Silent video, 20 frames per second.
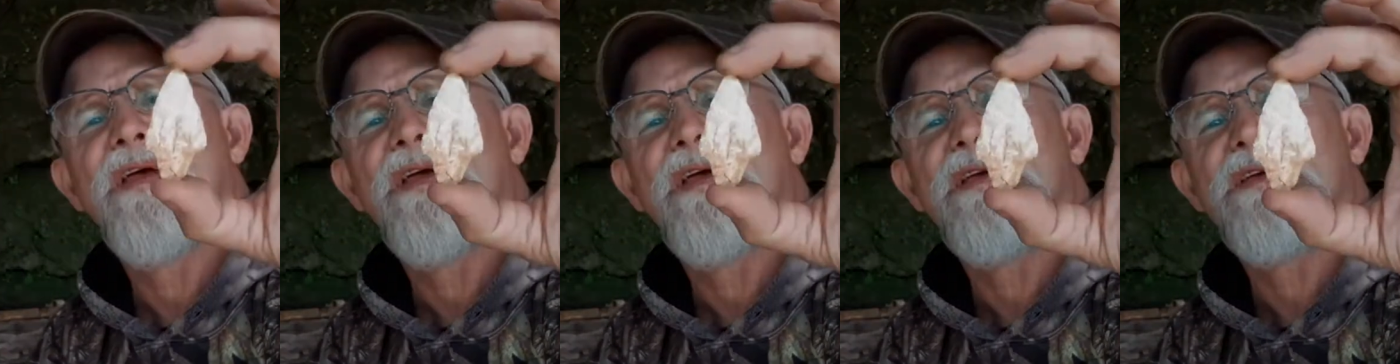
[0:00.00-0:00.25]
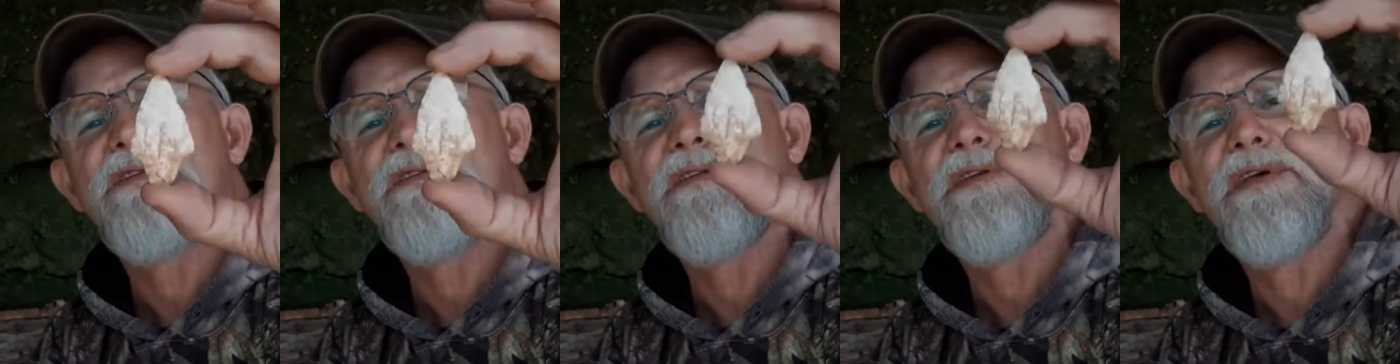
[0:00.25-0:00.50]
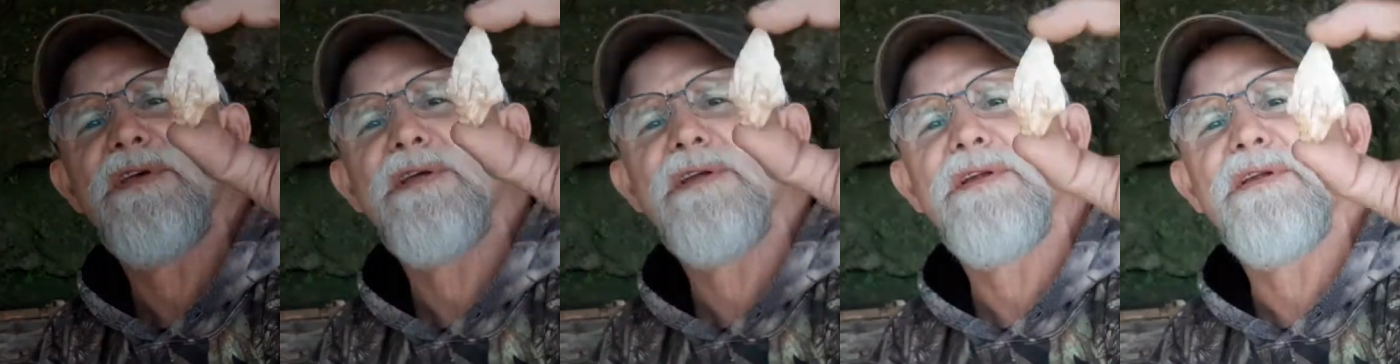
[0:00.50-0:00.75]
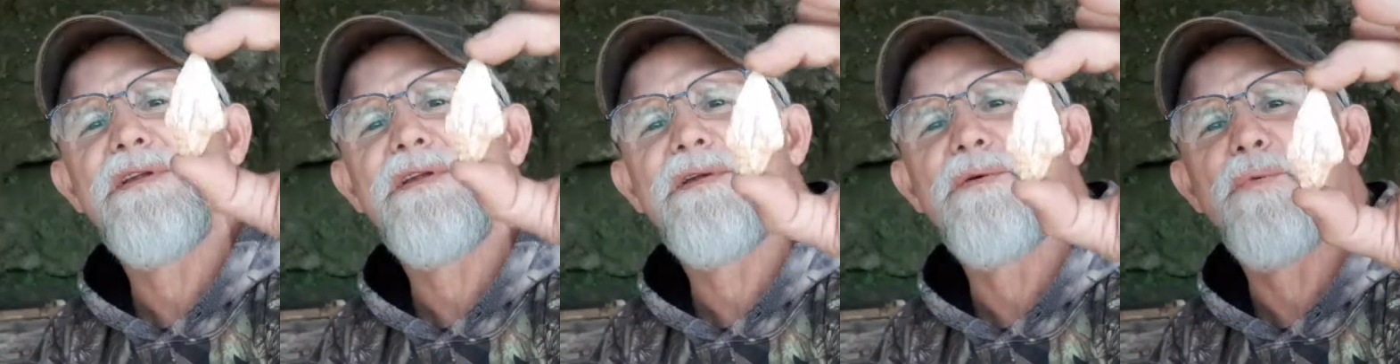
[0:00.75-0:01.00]
is that
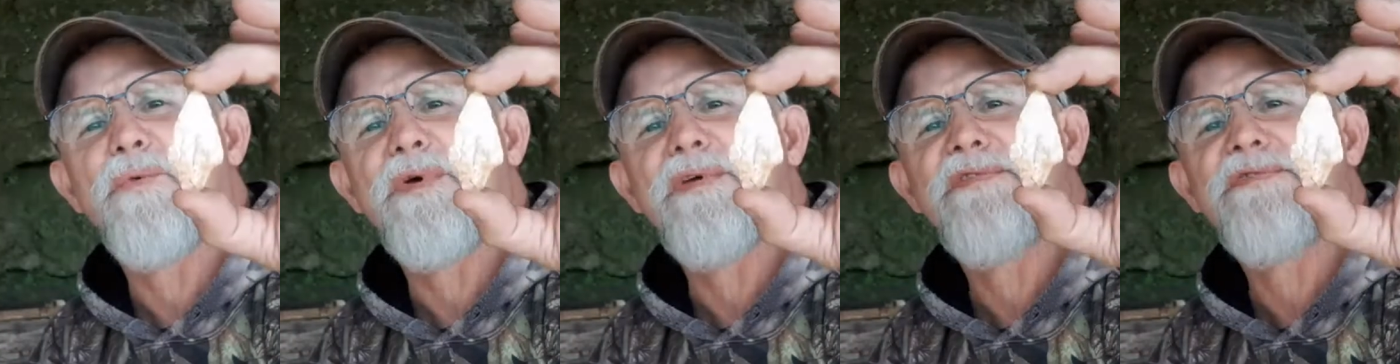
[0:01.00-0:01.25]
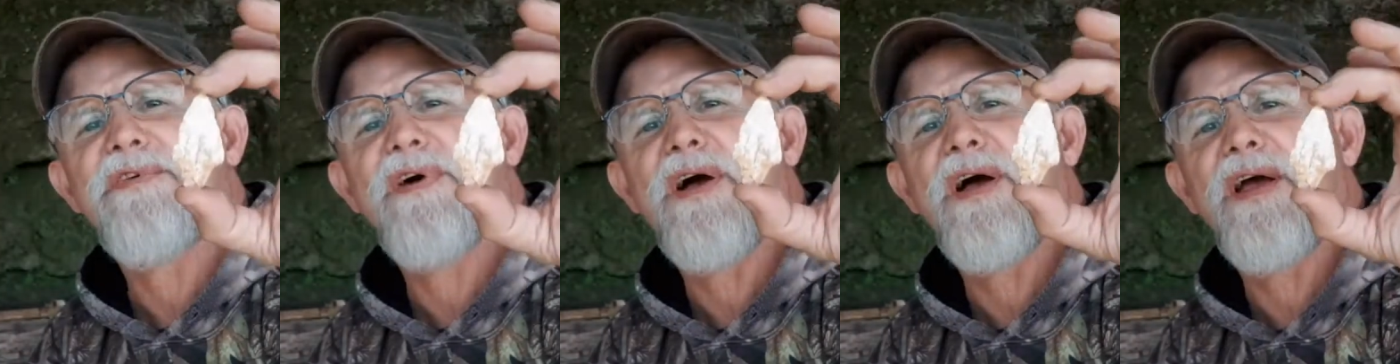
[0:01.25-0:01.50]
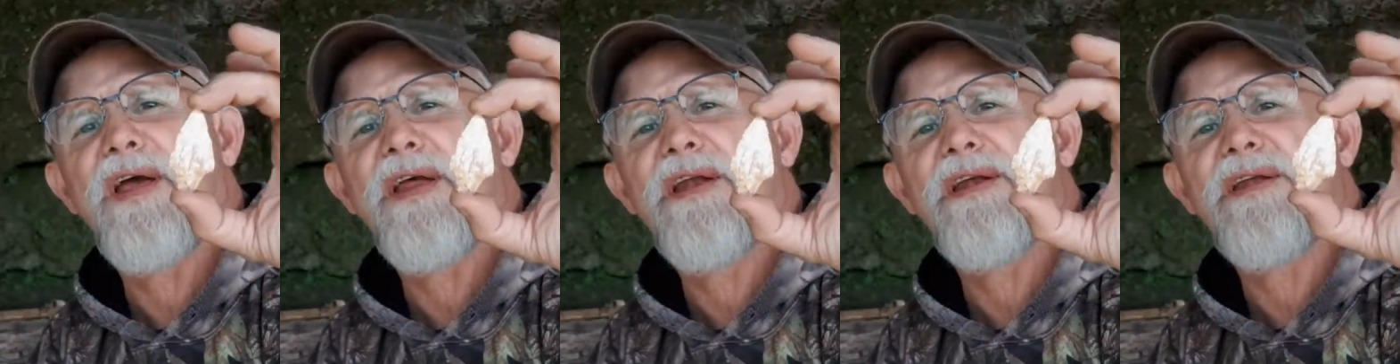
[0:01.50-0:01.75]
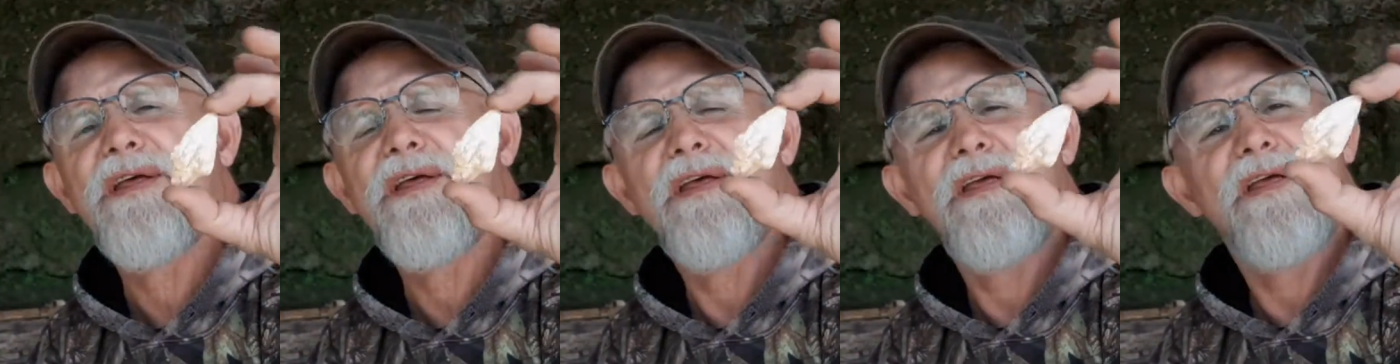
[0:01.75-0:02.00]
we
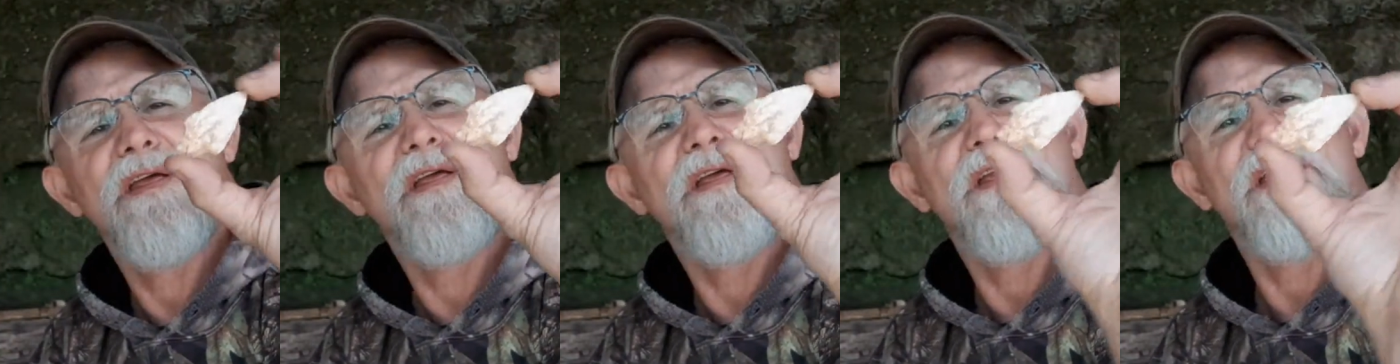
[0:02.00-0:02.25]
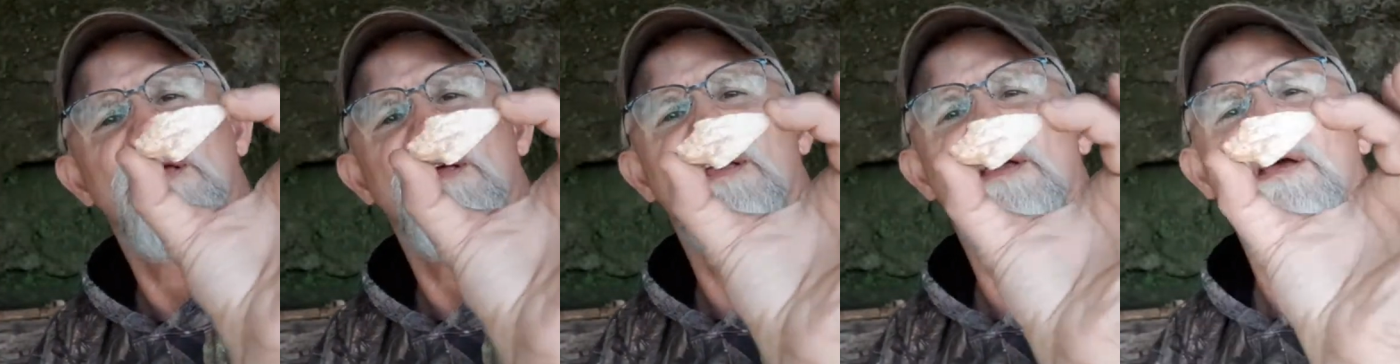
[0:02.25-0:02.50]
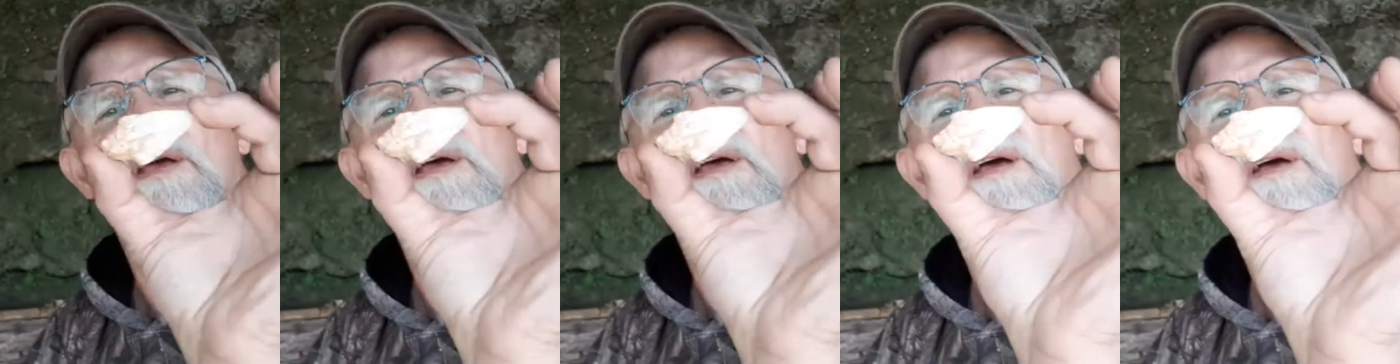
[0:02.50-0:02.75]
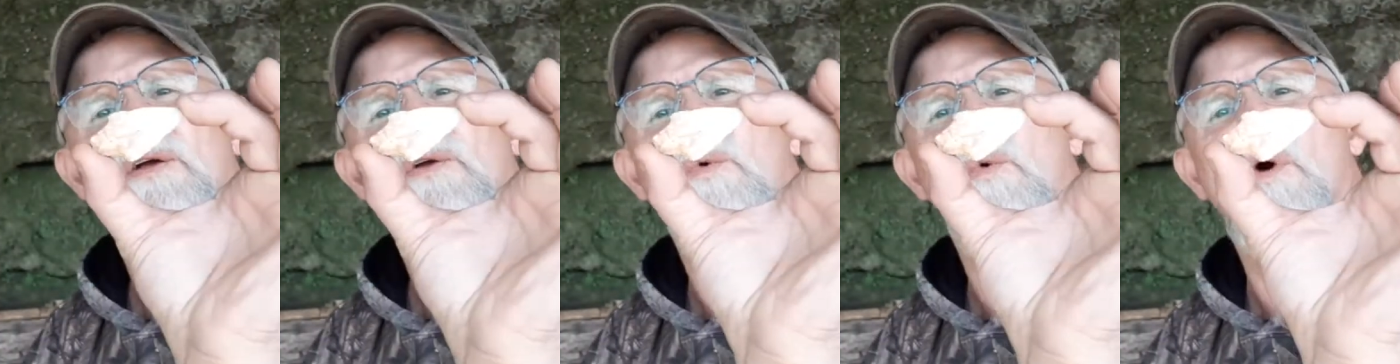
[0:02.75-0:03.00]
find
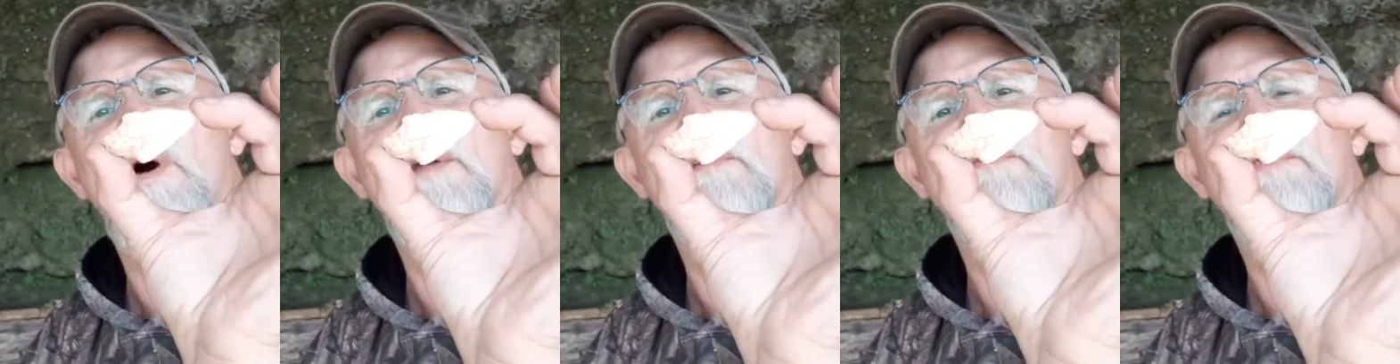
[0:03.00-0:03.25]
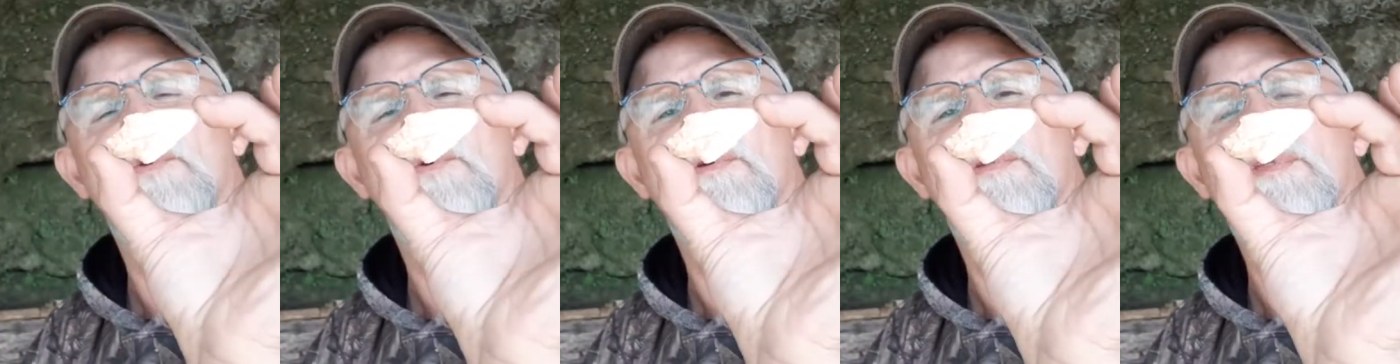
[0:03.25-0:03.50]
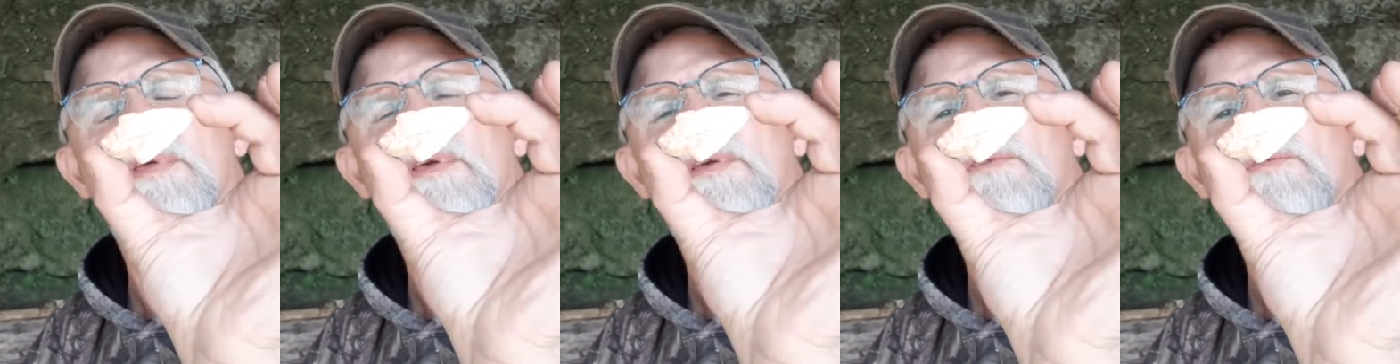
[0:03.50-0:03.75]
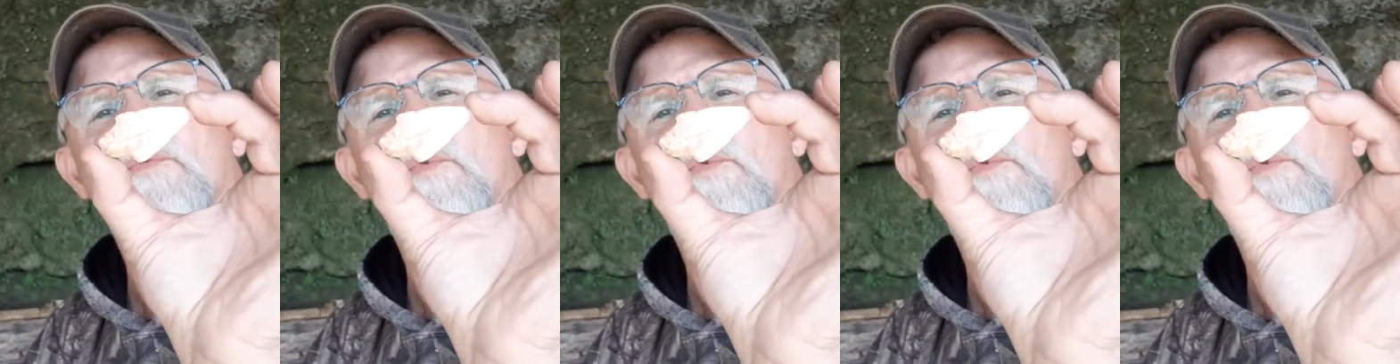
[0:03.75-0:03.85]
uh, quite a few of these